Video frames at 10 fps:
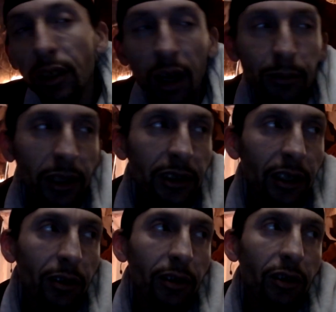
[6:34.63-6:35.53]
I'm not
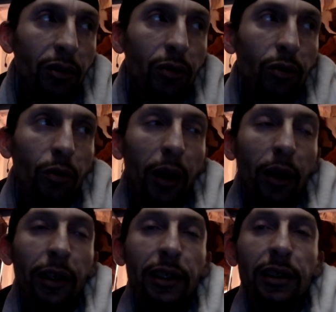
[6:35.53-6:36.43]
telling you
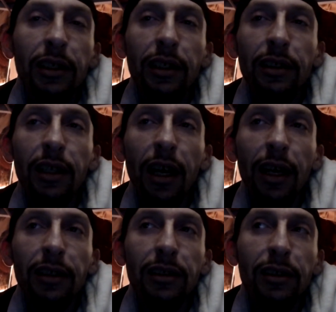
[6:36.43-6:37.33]
about anything
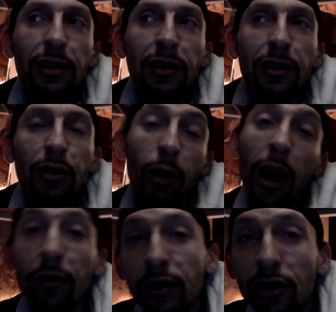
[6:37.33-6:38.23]
that you
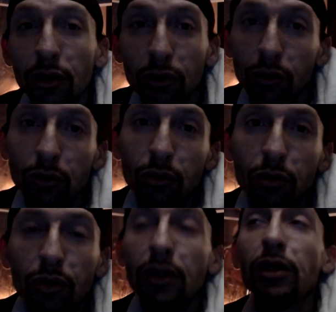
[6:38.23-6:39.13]
have to do.
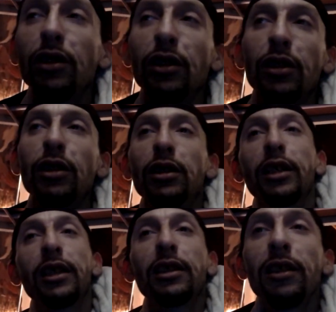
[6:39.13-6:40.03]
This is just
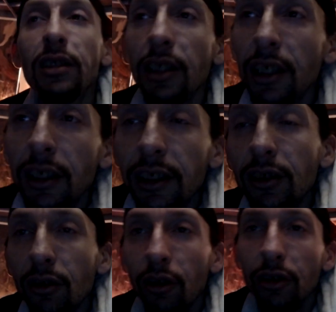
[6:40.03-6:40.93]
suggestions.
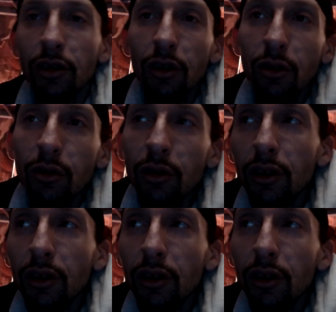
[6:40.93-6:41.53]
These are also